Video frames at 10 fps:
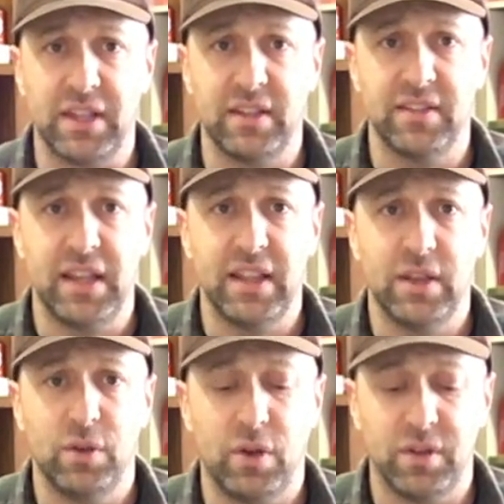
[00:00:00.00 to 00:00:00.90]
like to say
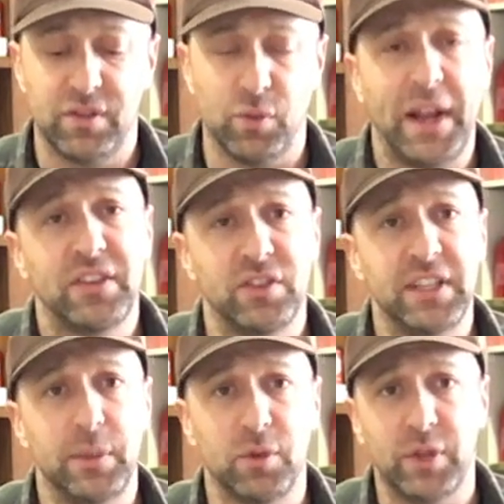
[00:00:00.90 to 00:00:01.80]
that oolong is the range of
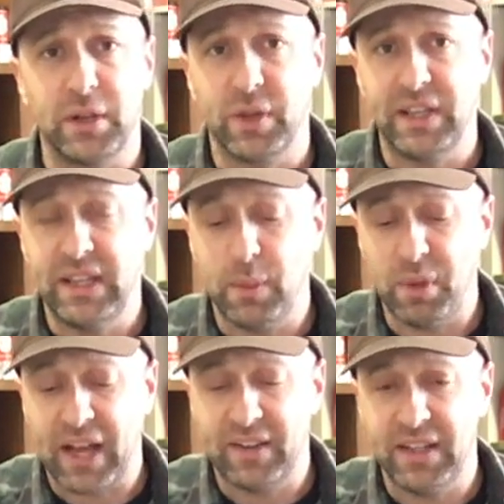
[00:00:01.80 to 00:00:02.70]
tea between green tea and
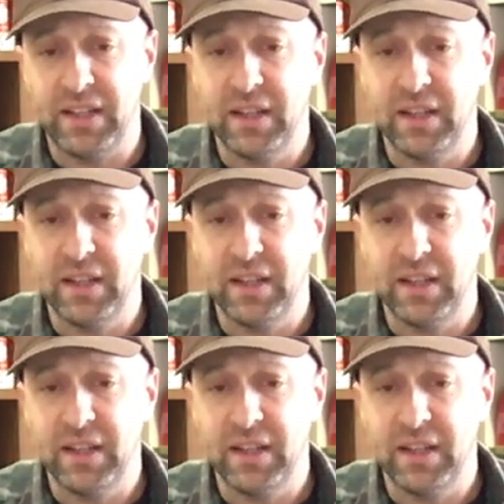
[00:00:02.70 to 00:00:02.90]
black tea.